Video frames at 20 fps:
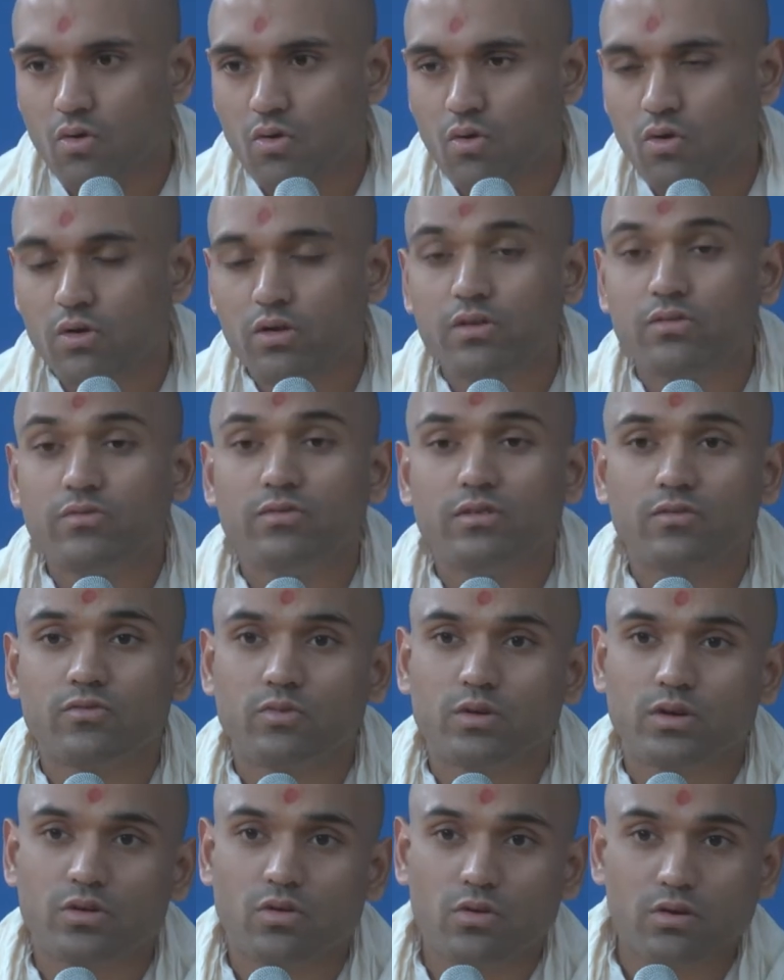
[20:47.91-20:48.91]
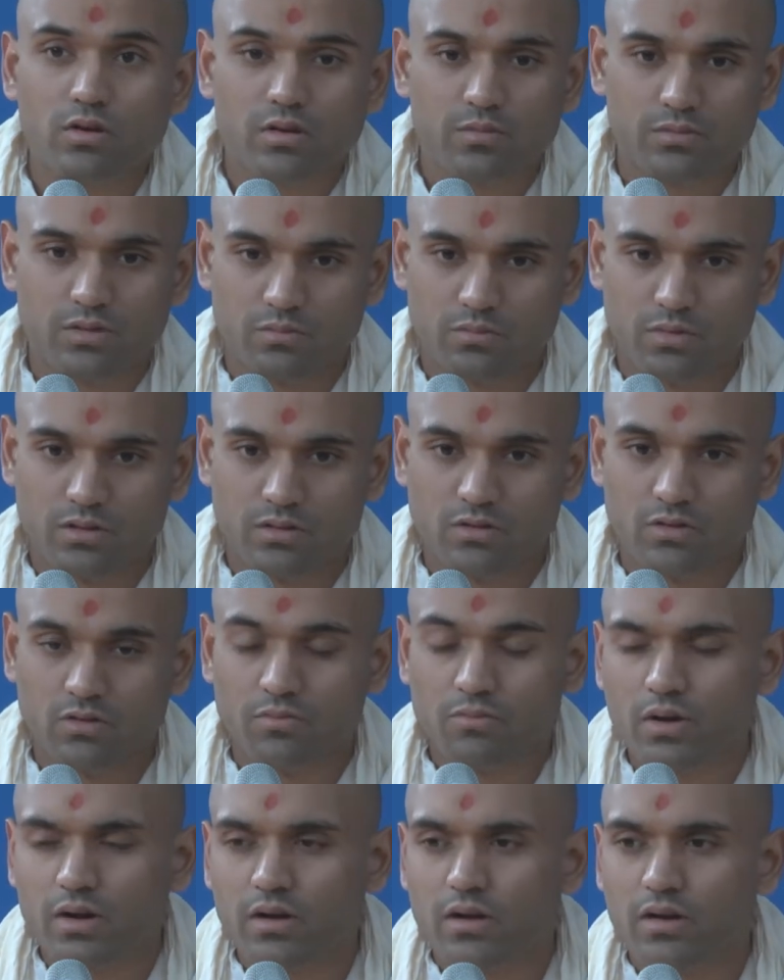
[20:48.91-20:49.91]
or even if we don't come to Mandir,
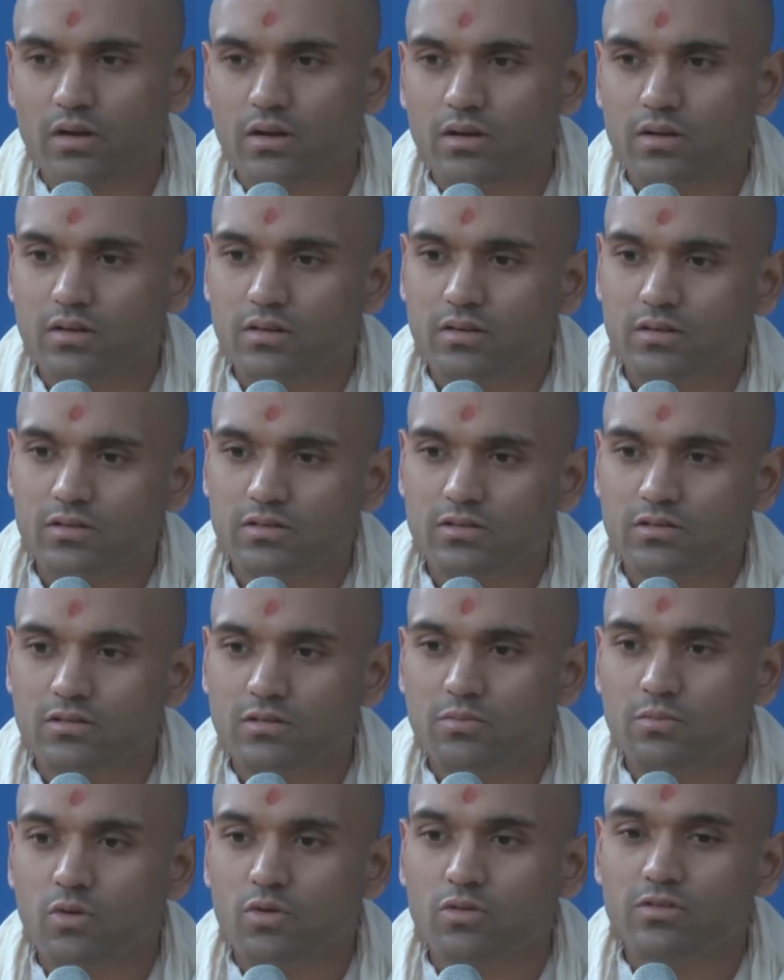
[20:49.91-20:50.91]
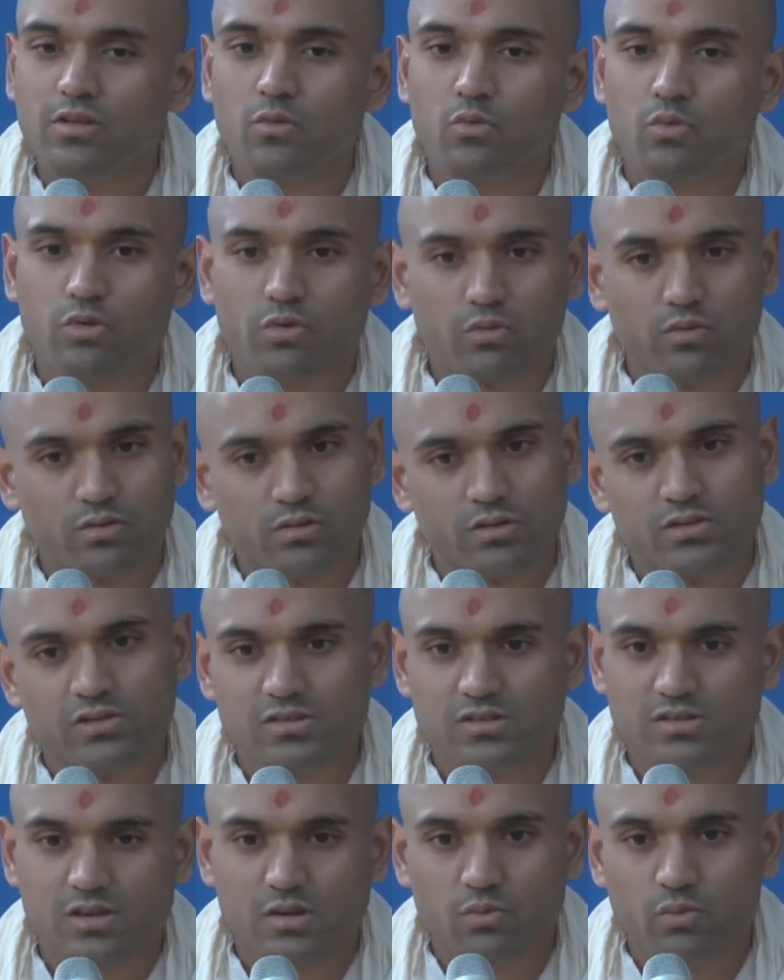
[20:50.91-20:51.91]
but suppose that we're
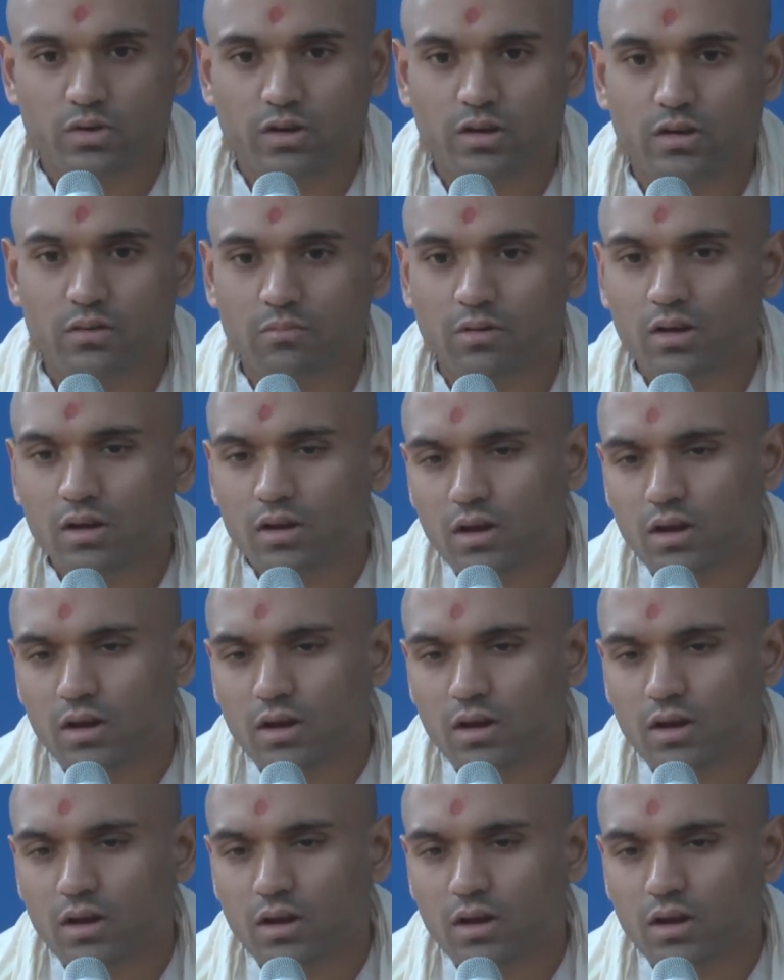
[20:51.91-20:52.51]
religious and we come